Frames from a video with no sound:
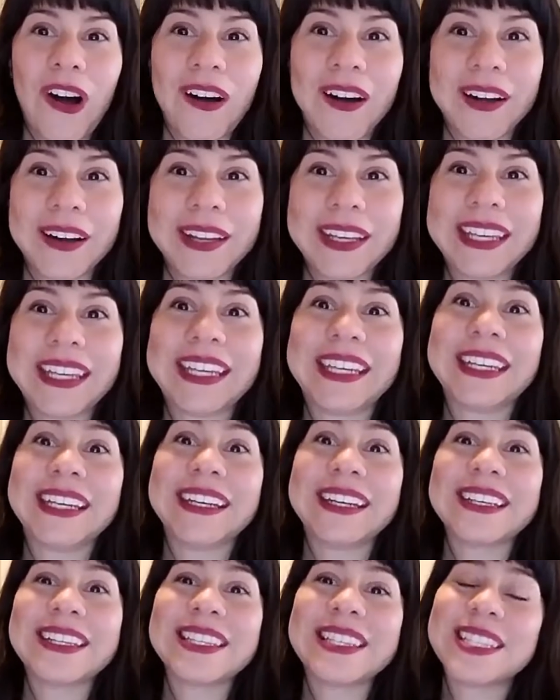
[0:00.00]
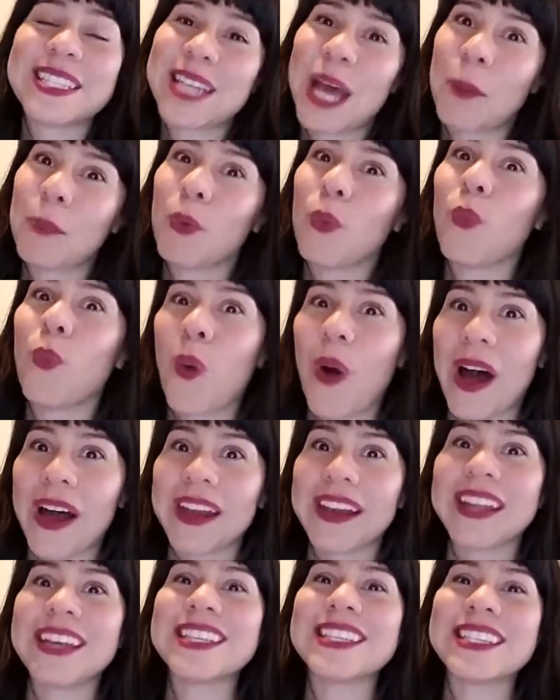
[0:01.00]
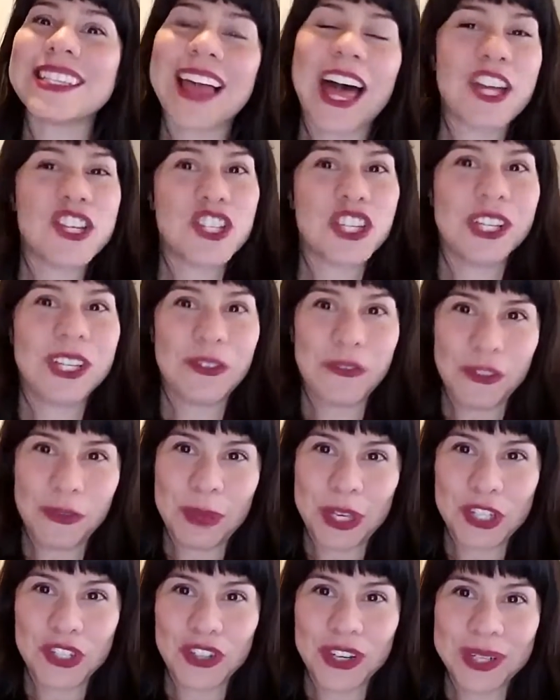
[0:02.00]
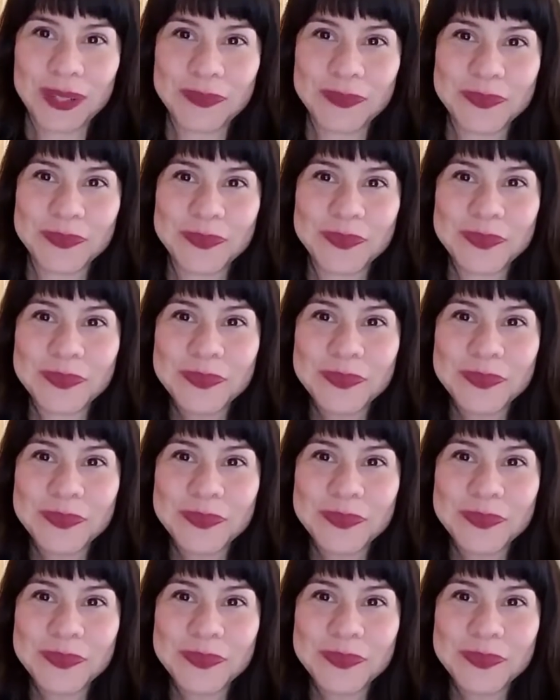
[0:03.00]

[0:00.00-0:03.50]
on in step 1, slashing inflammation.